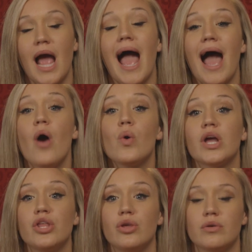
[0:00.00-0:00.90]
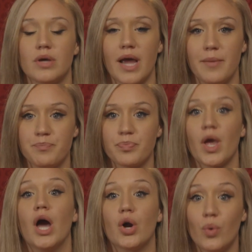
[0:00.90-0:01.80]
how can you, okay,
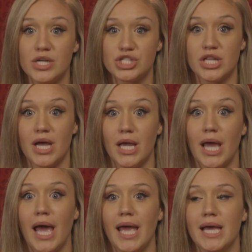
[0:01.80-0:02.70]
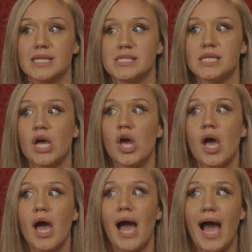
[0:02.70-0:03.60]
a question that I get is
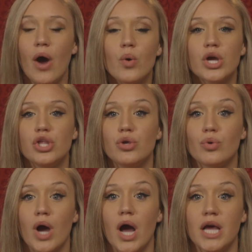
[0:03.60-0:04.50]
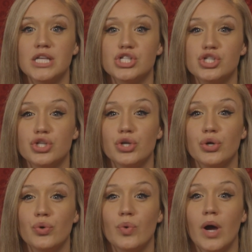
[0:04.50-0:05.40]
how can you guys
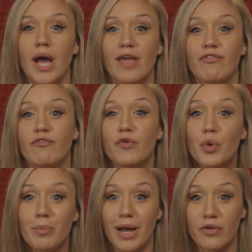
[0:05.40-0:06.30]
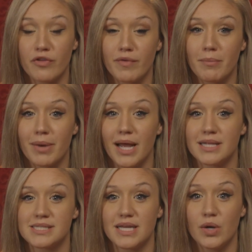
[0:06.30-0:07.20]
do a full mouth of
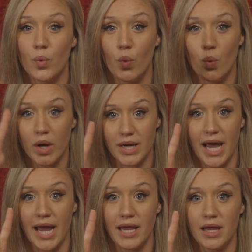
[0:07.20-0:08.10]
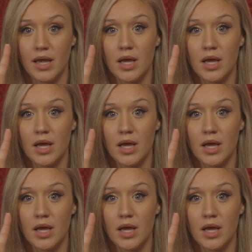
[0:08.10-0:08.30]
implants in one day?